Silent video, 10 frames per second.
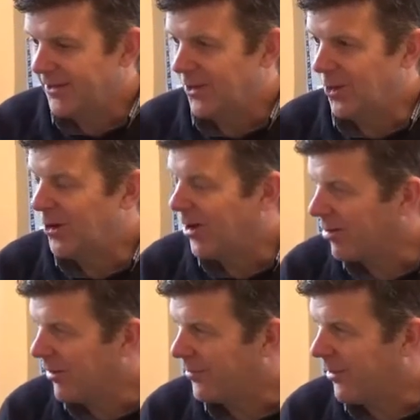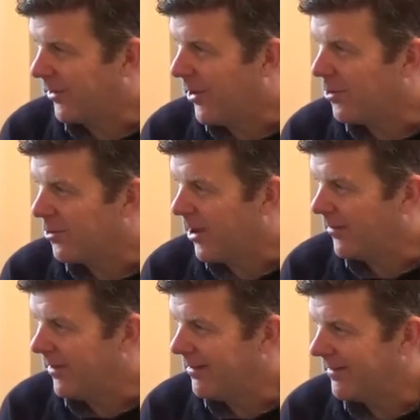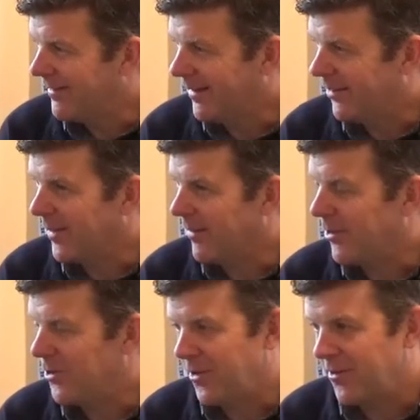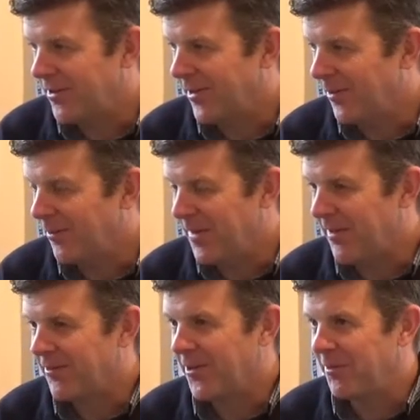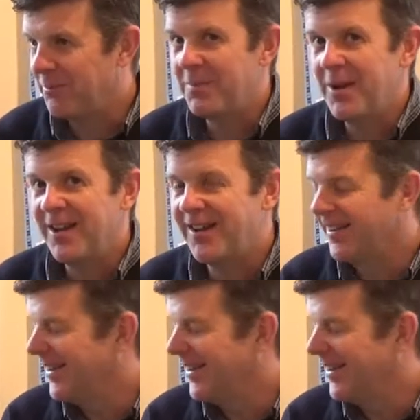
all our stuff to the co-driver and think they've got nothing to do when they've got a big